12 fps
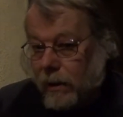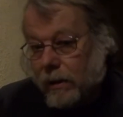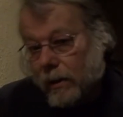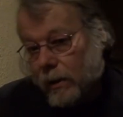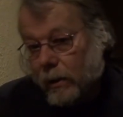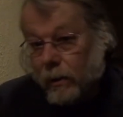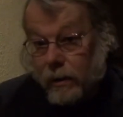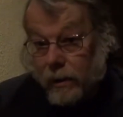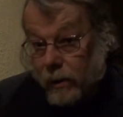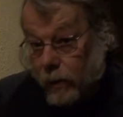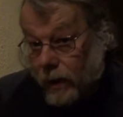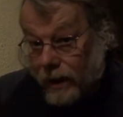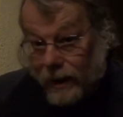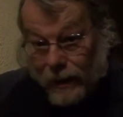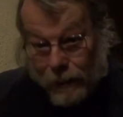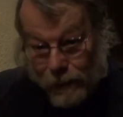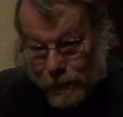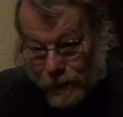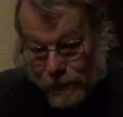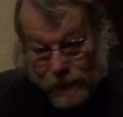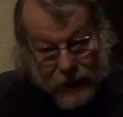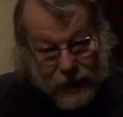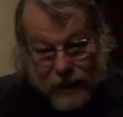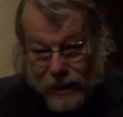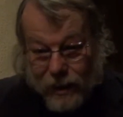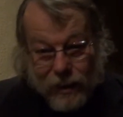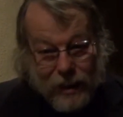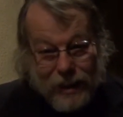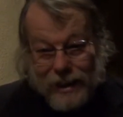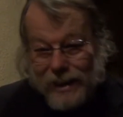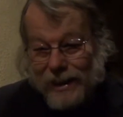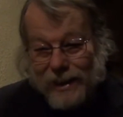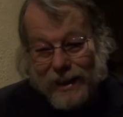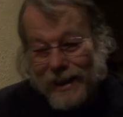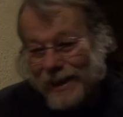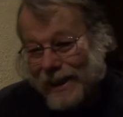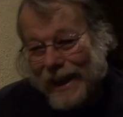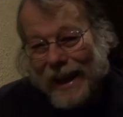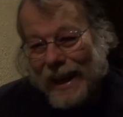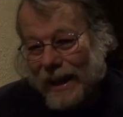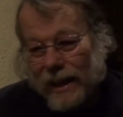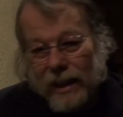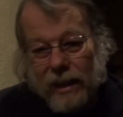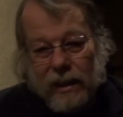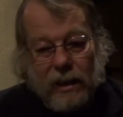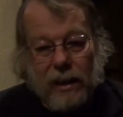Could go either way. You know, it's Canada.